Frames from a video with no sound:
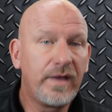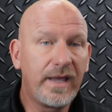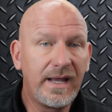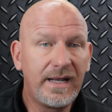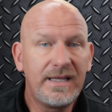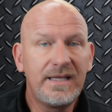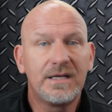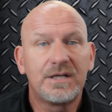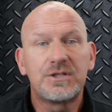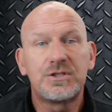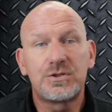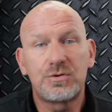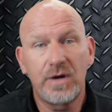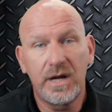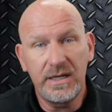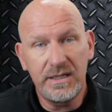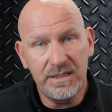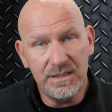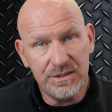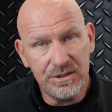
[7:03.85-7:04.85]
any
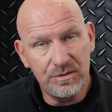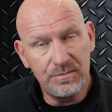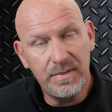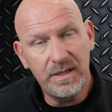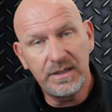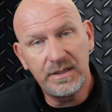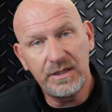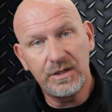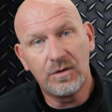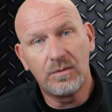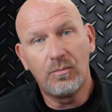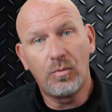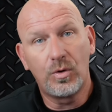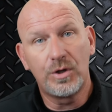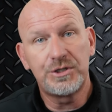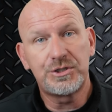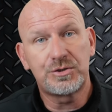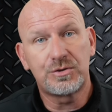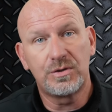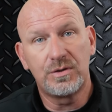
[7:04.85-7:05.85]
extraneous humidity or
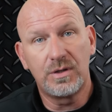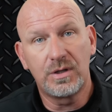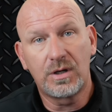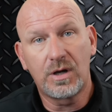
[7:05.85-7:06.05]
moisture in